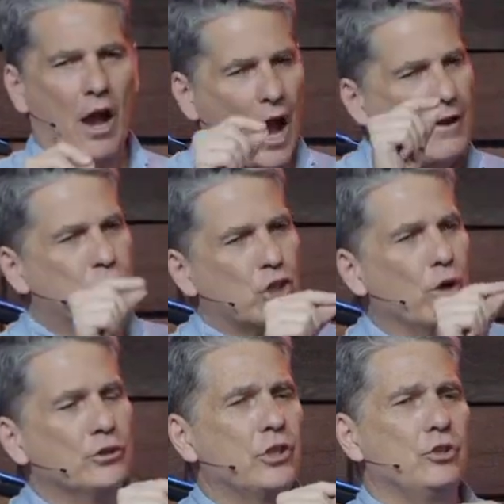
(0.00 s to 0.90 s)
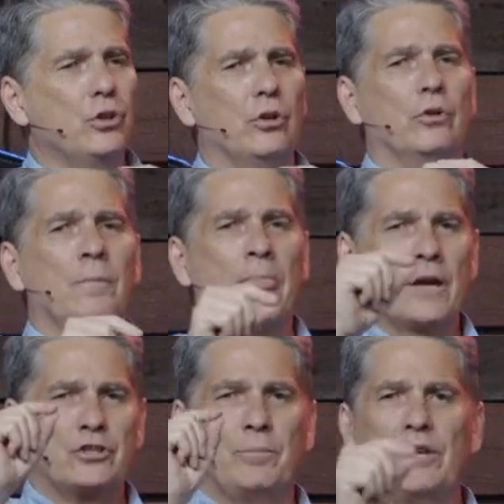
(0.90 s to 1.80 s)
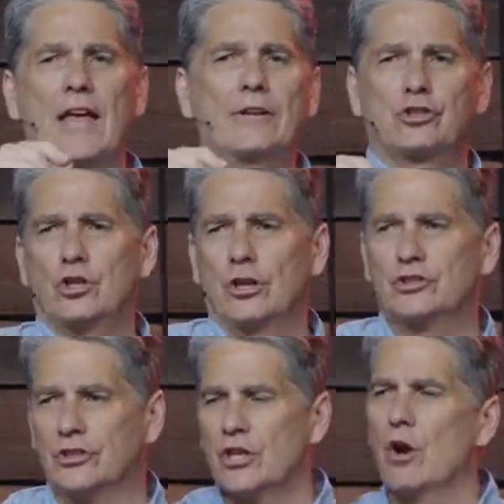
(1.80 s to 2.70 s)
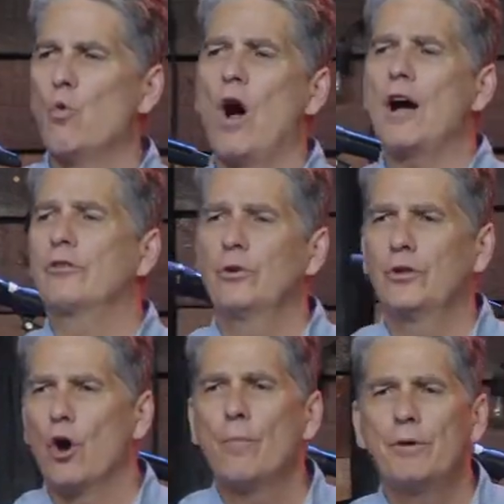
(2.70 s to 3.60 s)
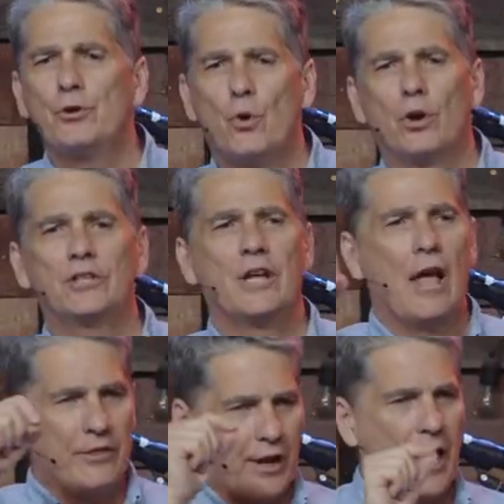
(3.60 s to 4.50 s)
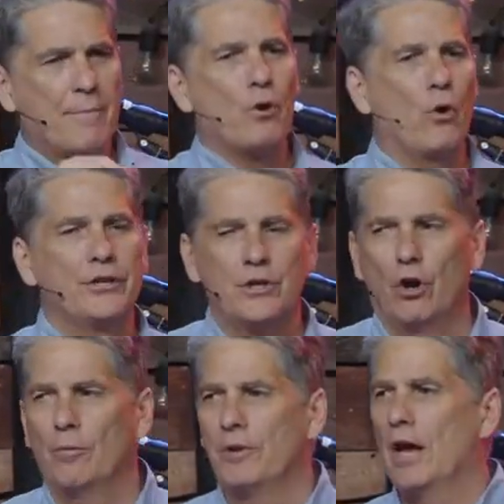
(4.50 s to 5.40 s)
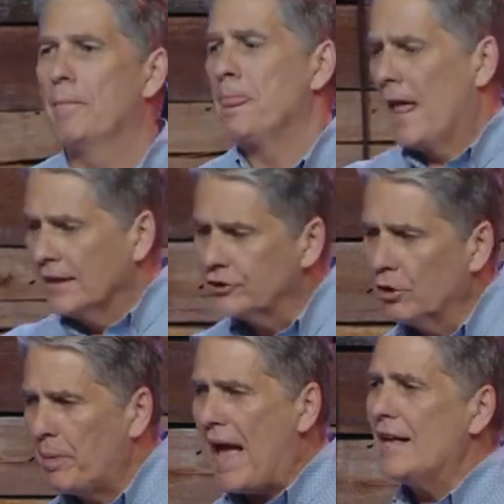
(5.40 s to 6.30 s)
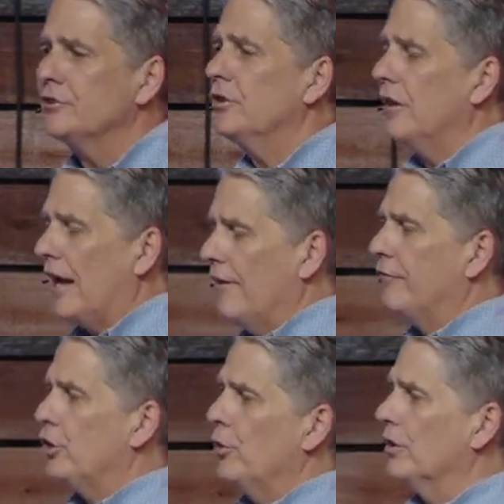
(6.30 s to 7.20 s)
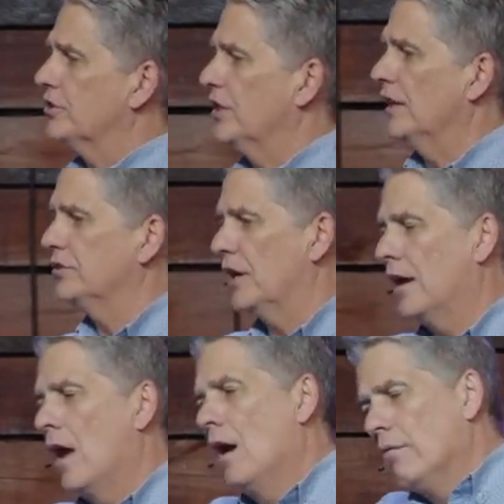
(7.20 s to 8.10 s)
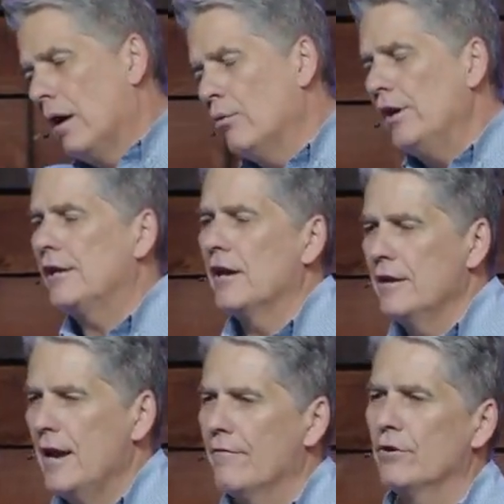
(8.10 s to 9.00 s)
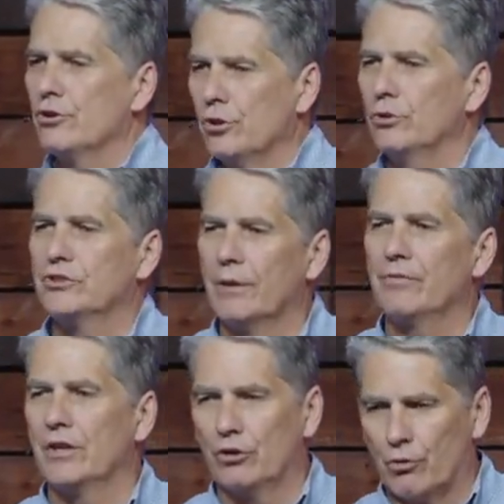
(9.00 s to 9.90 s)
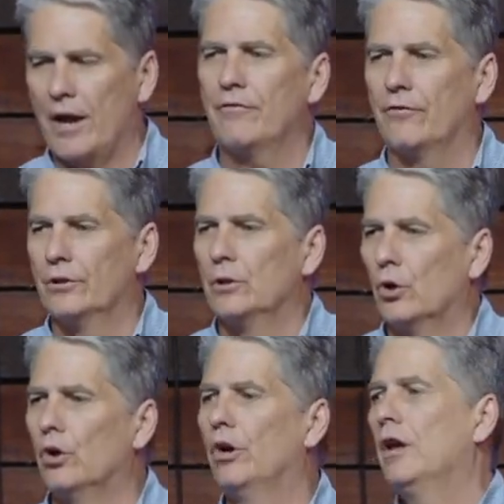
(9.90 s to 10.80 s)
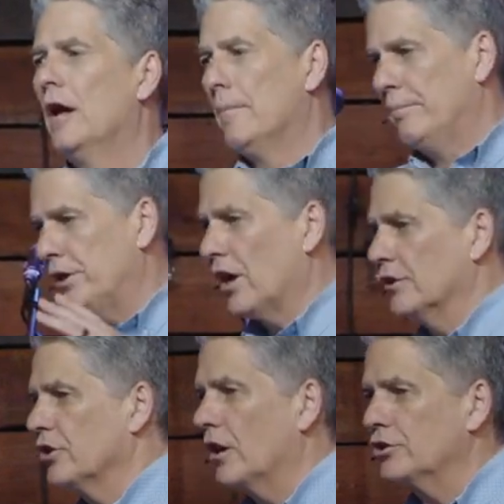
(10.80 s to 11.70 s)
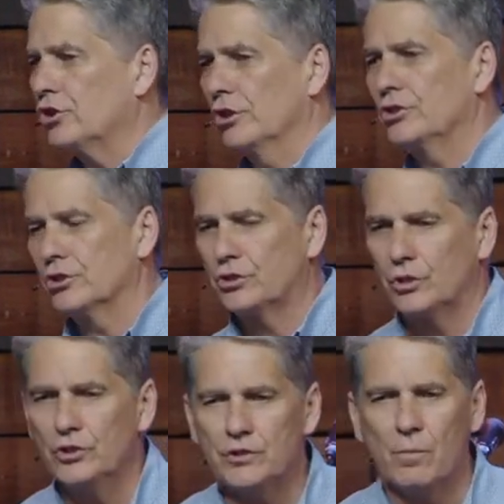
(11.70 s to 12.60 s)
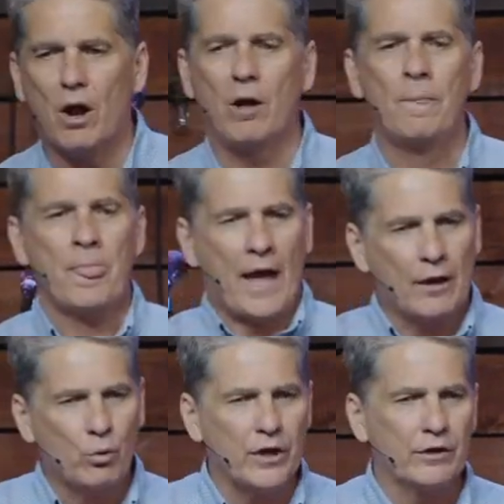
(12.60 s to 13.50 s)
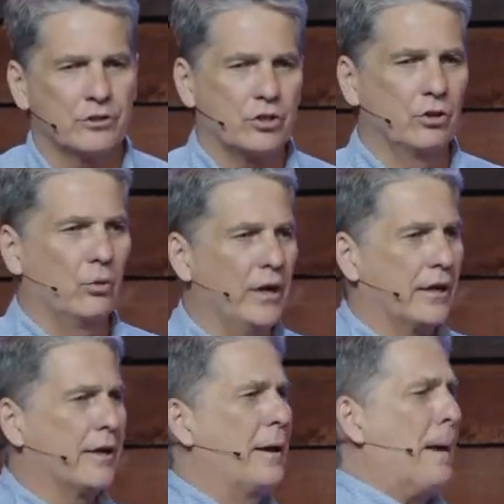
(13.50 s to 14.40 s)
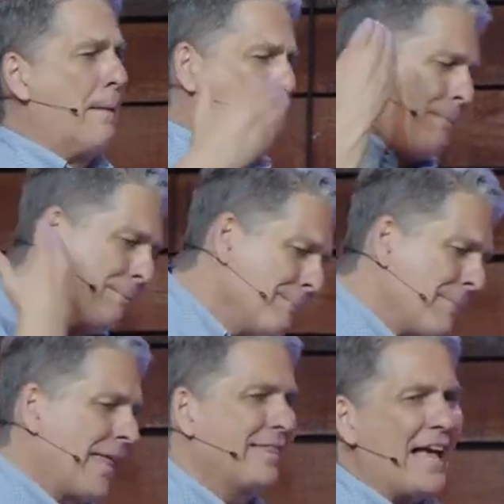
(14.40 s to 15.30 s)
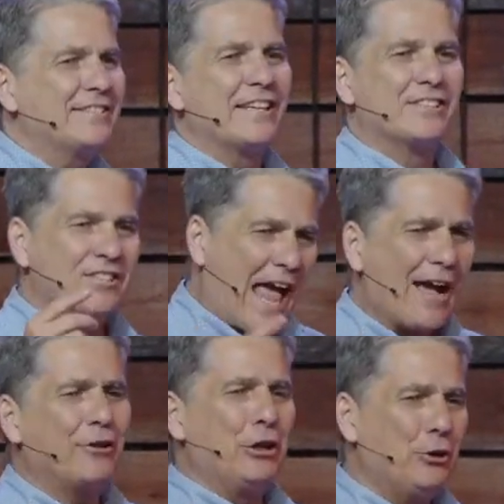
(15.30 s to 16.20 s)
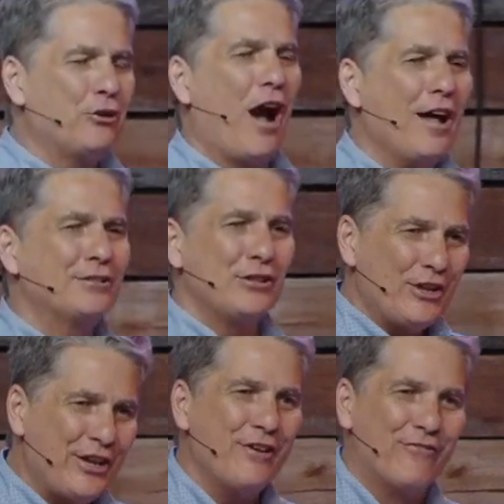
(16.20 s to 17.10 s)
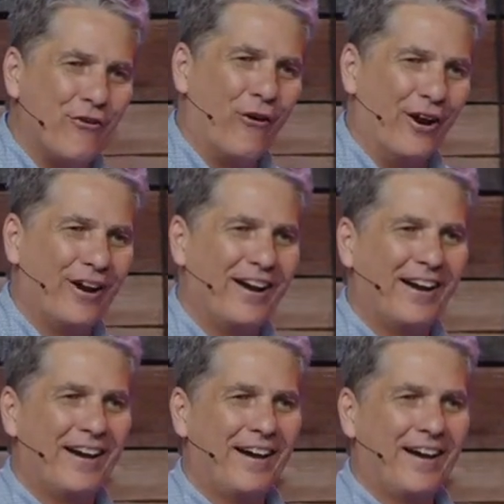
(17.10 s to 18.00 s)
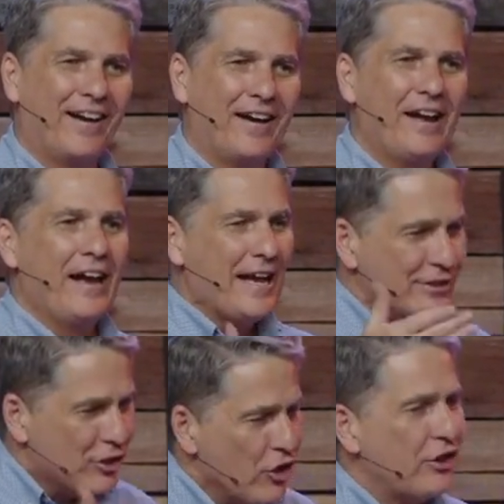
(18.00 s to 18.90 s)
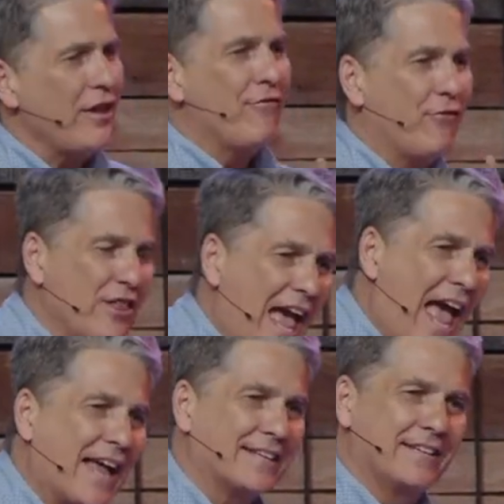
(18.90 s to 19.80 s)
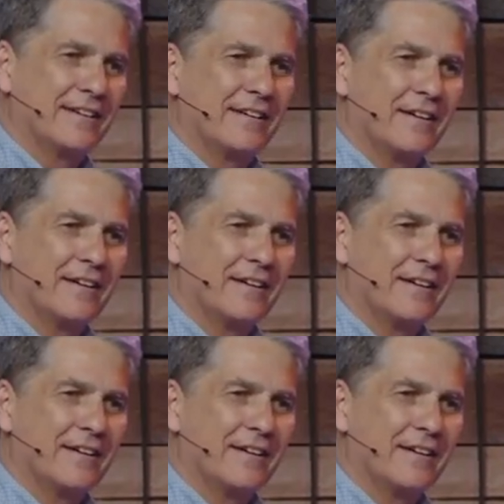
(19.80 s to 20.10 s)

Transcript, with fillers: I've chosen you to be that church that's going to walk through the open doors that I'm going to open up. And so, Pastor, if you are sitting saying, Well, we could never do something great for the Lord because our church is too small and we are too weak, that's exactly who God's looking for. He's looking for that.